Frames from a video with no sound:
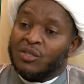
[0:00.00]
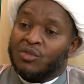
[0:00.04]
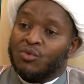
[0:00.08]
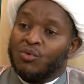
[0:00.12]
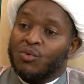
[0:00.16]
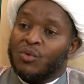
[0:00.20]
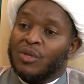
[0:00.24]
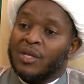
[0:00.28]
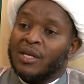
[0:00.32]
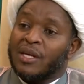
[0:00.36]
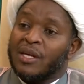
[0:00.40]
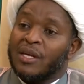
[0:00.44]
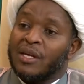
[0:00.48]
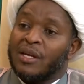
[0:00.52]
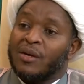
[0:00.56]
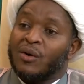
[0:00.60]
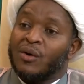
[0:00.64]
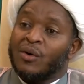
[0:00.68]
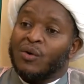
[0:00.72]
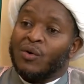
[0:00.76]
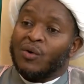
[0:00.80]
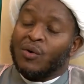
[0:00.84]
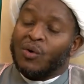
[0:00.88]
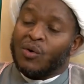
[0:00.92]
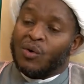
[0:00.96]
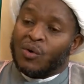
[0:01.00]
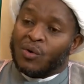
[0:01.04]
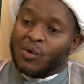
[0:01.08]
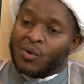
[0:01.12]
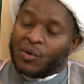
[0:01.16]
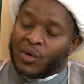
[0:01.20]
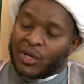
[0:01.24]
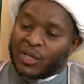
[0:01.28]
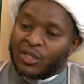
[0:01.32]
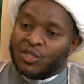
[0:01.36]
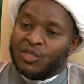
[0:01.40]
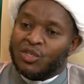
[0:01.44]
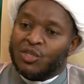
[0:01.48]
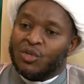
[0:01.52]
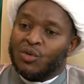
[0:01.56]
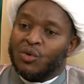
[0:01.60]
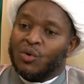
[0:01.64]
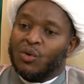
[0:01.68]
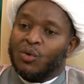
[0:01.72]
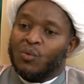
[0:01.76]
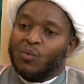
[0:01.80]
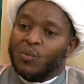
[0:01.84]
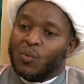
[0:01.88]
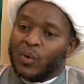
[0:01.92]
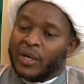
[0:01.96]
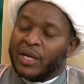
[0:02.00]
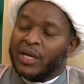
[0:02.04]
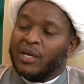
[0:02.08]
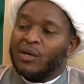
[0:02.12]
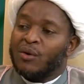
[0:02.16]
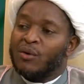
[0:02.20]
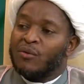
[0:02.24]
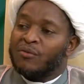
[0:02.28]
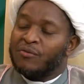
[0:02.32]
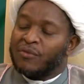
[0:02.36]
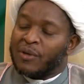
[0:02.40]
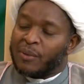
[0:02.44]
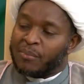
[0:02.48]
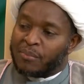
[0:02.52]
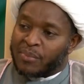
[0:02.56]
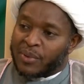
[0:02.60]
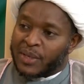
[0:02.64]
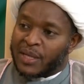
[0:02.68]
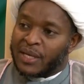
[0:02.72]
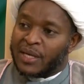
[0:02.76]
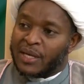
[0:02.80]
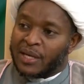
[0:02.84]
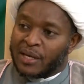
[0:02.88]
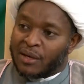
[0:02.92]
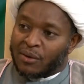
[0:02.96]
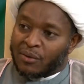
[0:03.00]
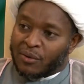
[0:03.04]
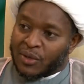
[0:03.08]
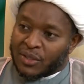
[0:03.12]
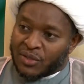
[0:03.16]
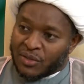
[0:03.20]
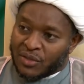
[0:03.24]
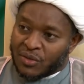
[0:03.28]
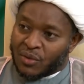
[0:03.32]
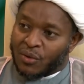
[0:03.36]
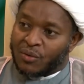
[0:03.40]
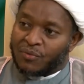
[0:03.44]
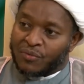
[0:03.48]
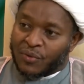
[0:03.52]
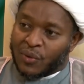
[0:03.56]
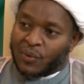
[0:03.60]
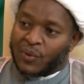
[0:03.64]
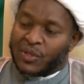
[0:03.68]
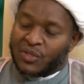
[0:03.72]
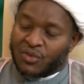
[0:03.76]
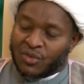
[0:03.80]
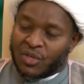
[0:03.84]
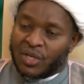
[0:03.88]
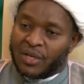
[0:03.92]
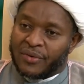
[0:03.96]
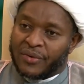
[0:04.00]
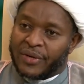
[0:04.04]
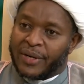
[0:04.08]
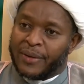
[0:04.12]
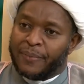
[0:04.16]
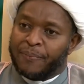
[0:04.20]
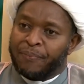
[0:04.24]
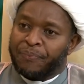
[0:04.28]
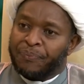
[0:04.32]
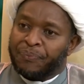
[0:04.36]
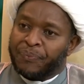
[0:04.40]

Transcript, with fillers: to the original way of bringing our children,